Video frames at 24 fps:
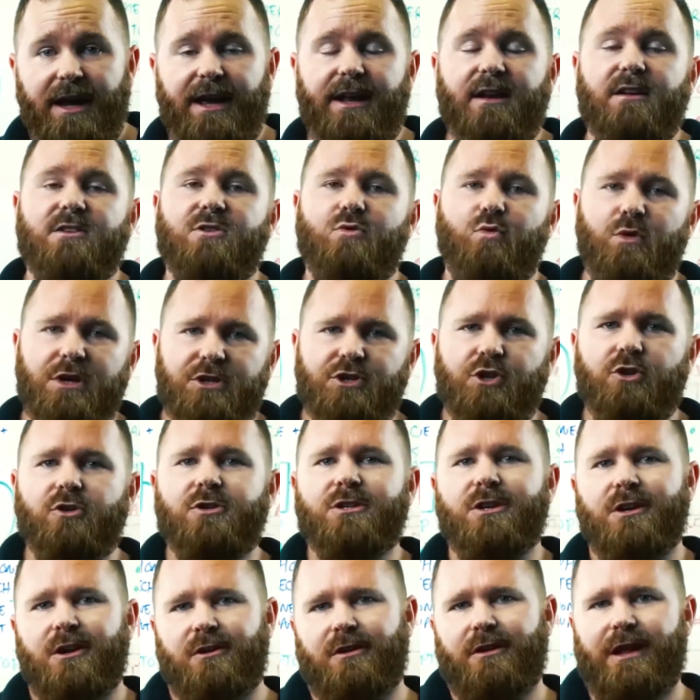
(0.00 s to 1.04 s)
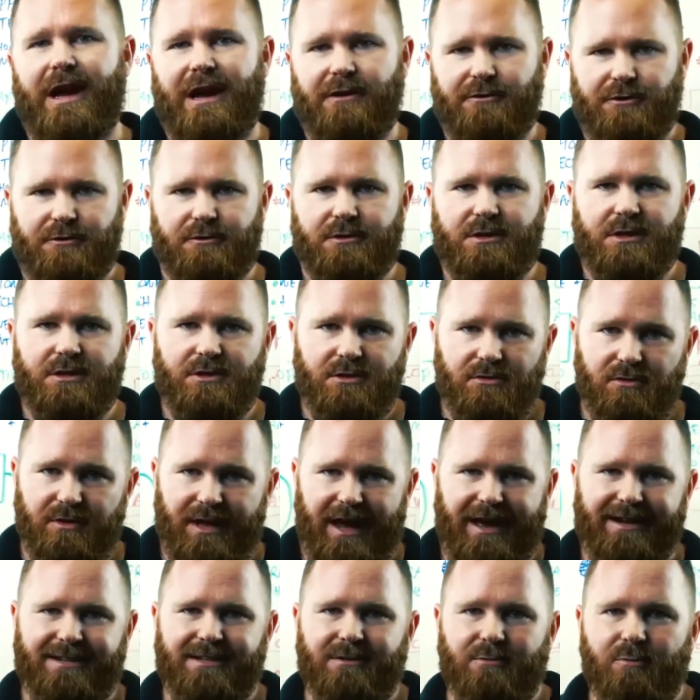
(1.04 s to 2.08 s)
And a switcher is going to allow you to do
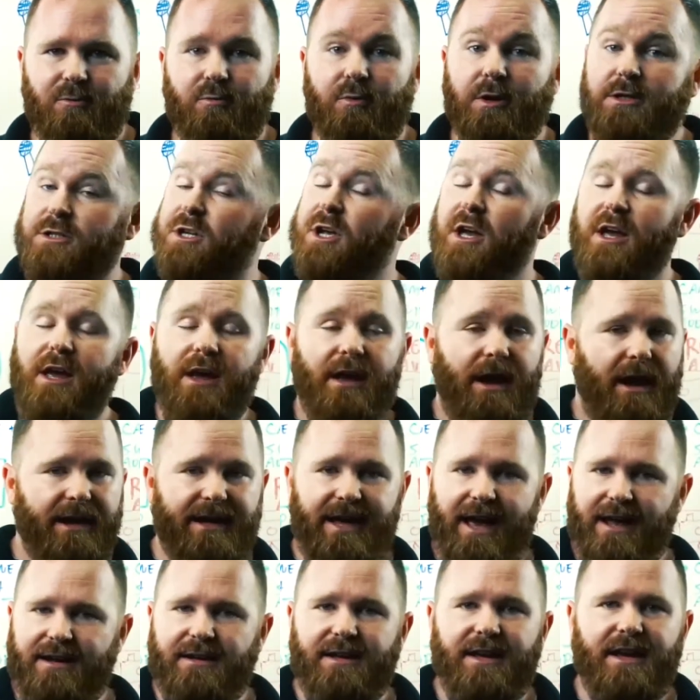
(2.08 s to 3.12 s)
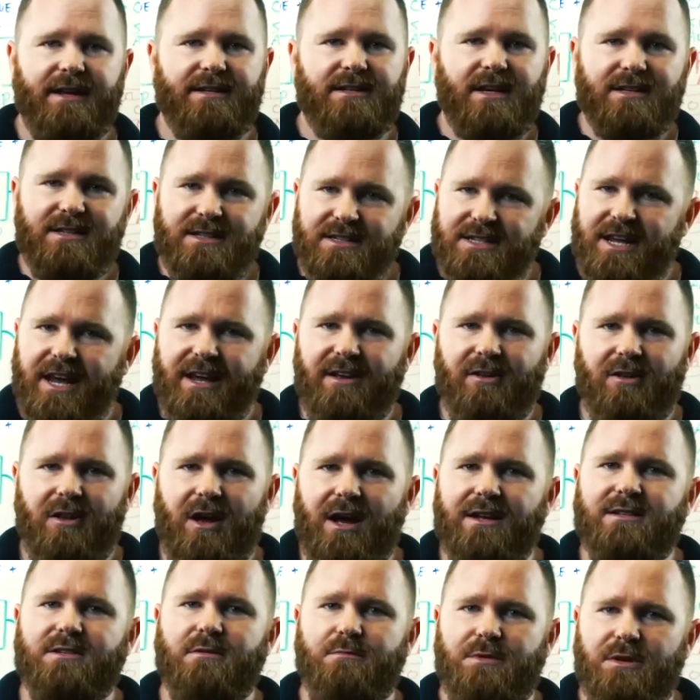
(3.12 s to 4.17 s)
that, which, again, it doesn't take a
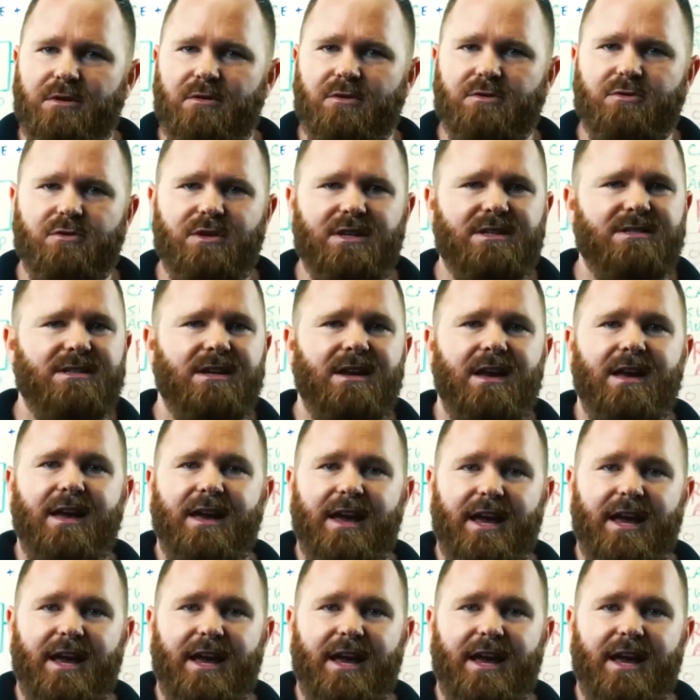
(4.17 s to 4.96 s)
lot to be able to do this.